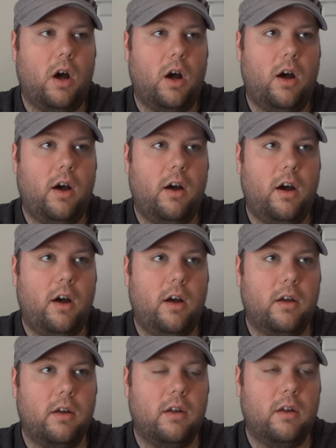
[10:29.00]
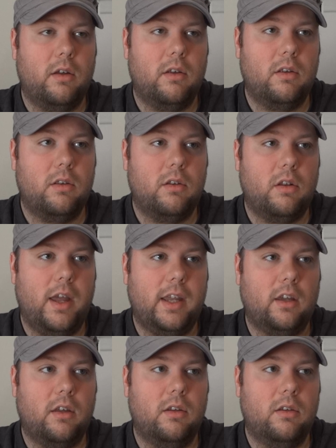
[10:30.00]

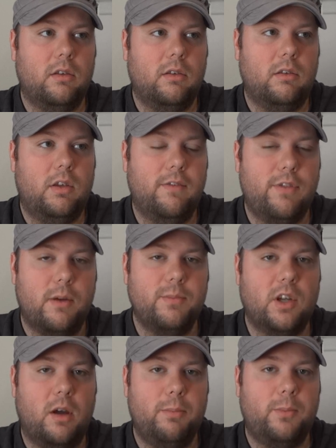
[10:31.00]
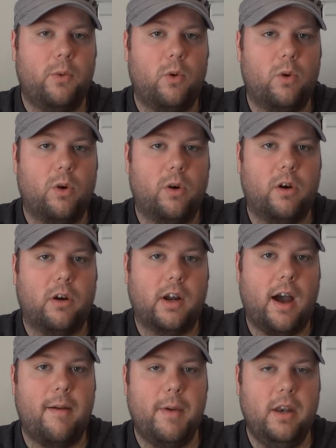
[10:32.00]
like give thumbs up or
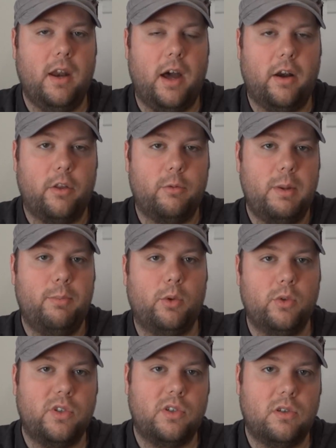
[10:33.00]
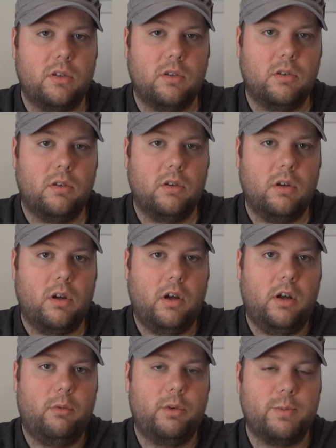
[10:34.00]
comment on other people's
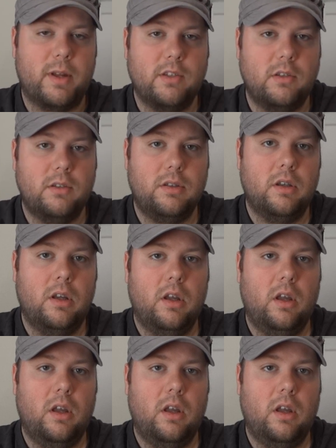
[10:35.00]
responses,